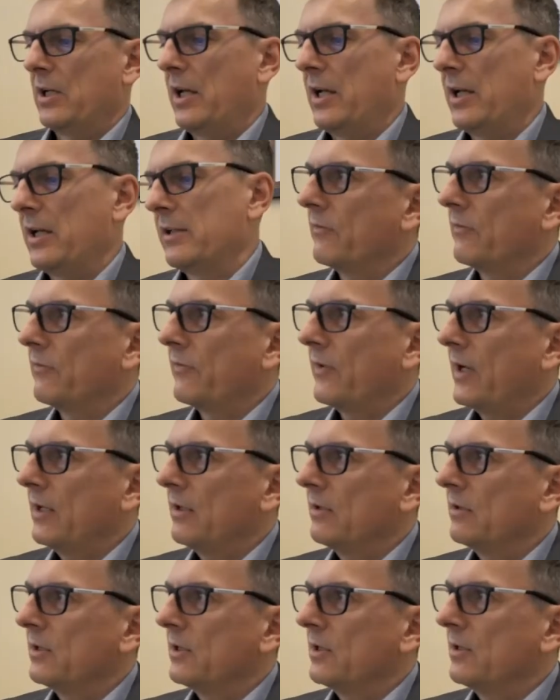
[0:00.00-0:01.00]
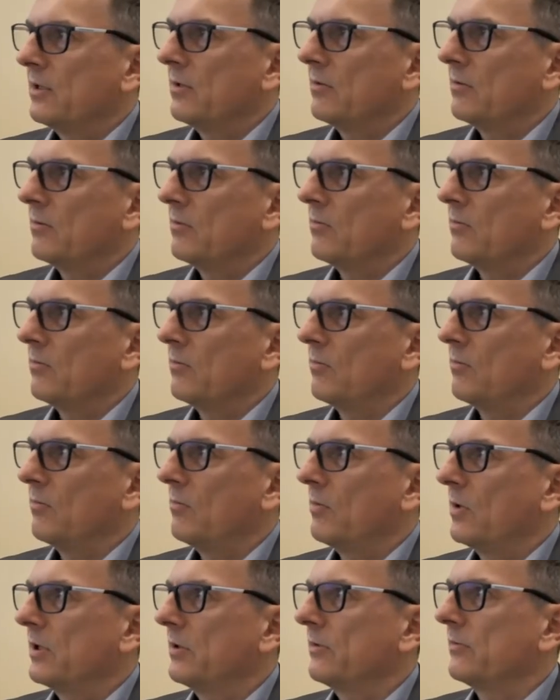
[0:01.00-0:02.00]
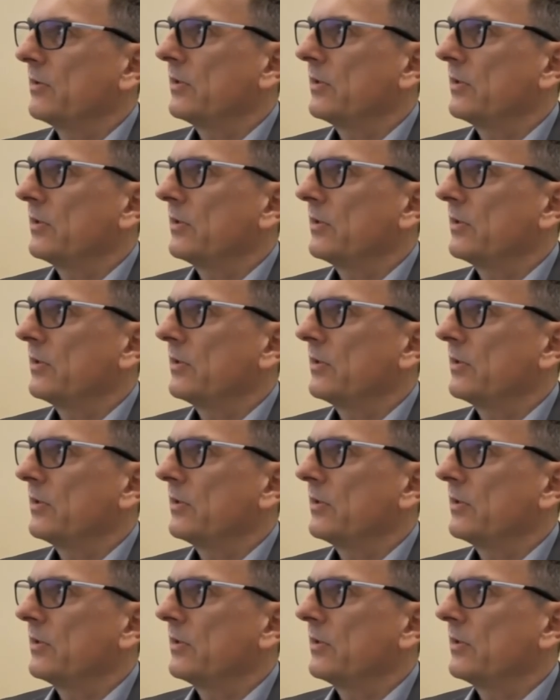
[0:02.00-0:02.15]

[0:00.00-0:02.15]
And finally, one of the